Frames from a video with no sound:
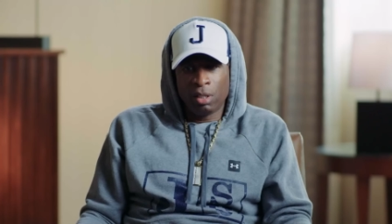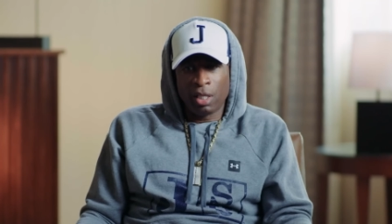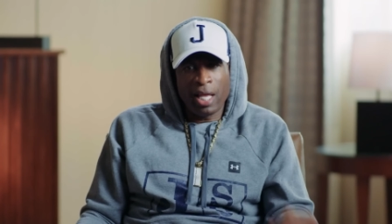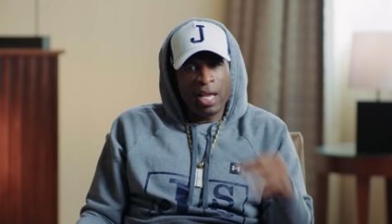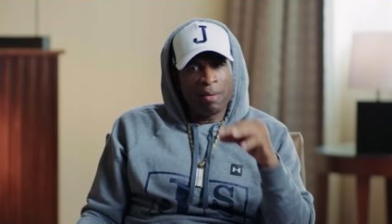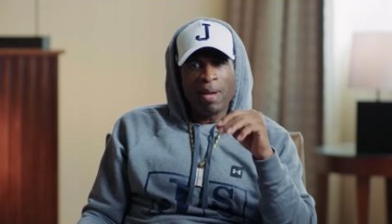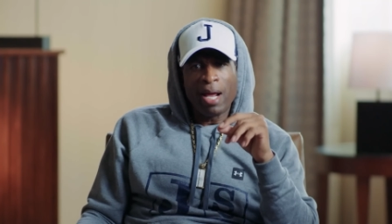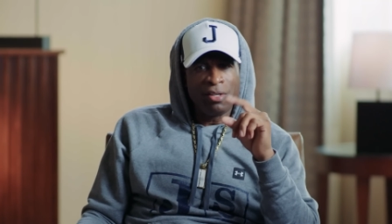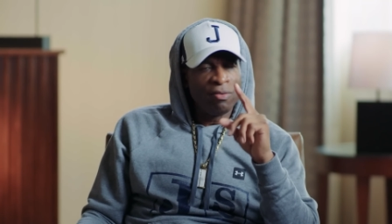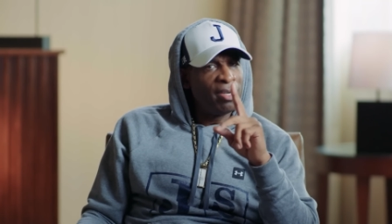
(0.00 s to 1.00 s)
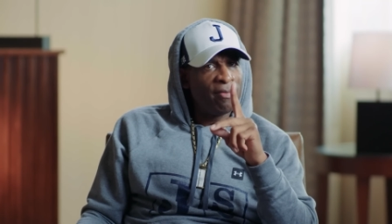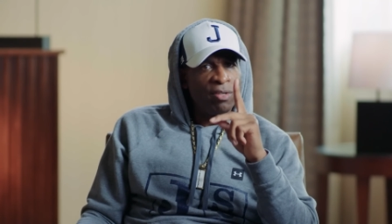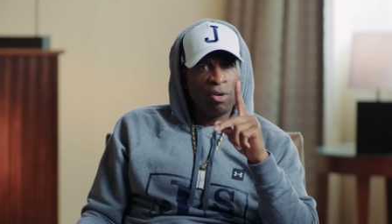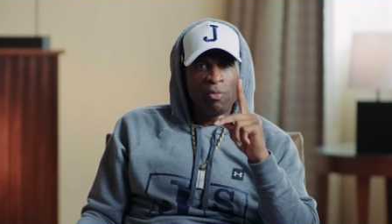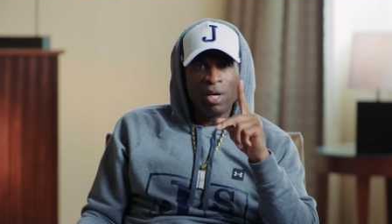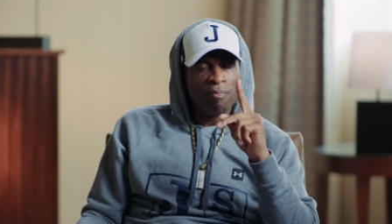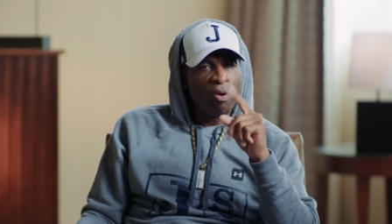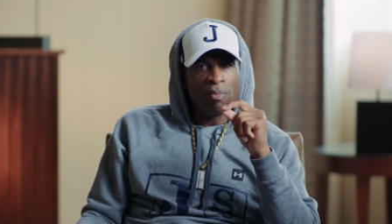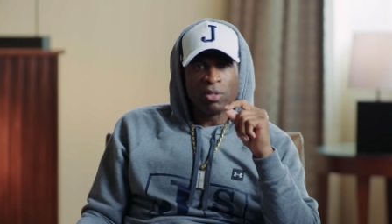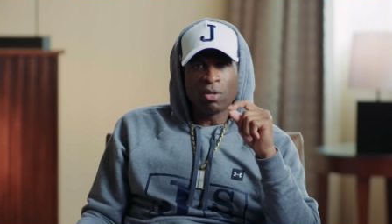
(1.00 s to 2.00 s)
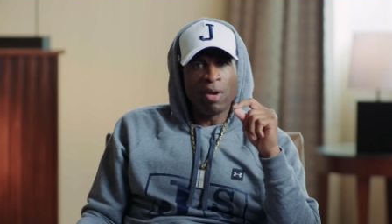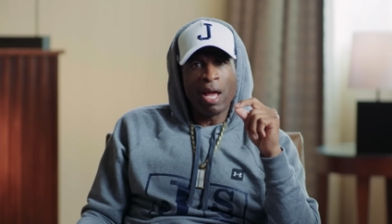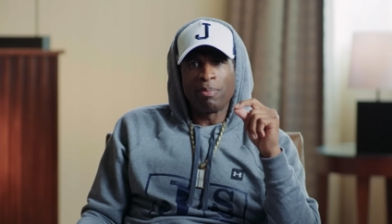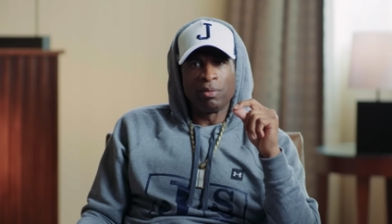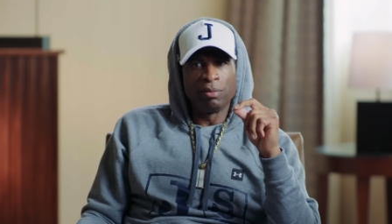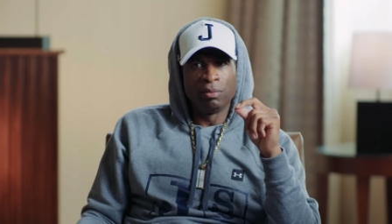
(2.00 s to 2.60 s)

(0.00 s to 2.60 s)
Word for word: The thing about it, you never know when that moment's gonna happen.